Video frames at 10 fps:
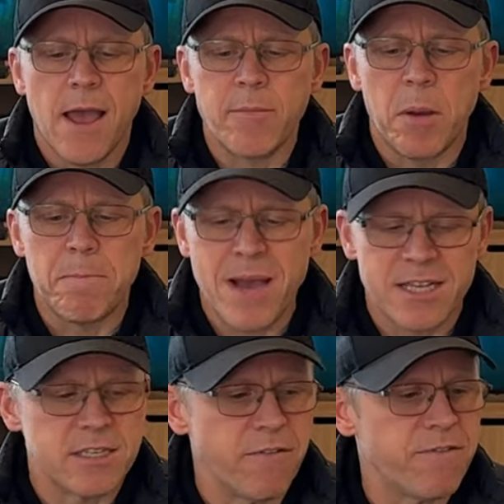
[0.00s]
a
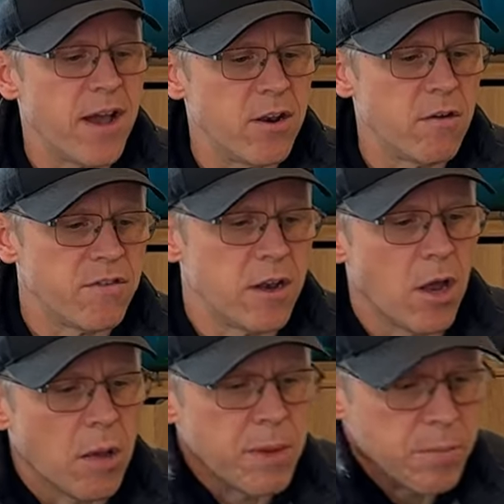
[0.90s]
massive fan of, and a
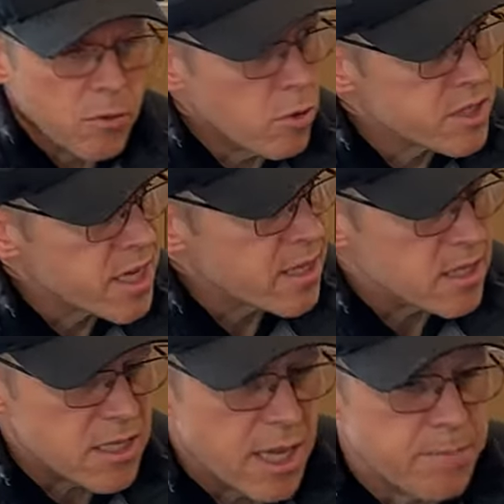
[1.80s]
lot of people will say the
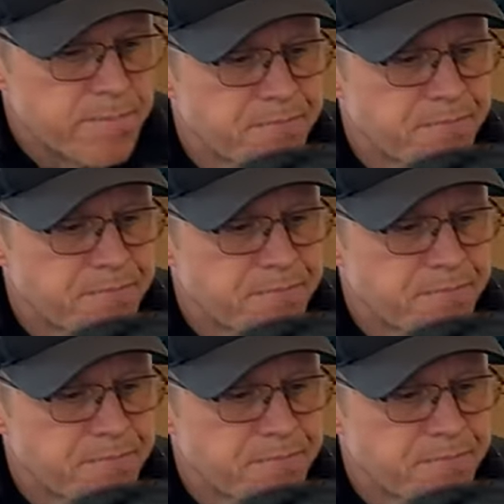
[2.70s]
same,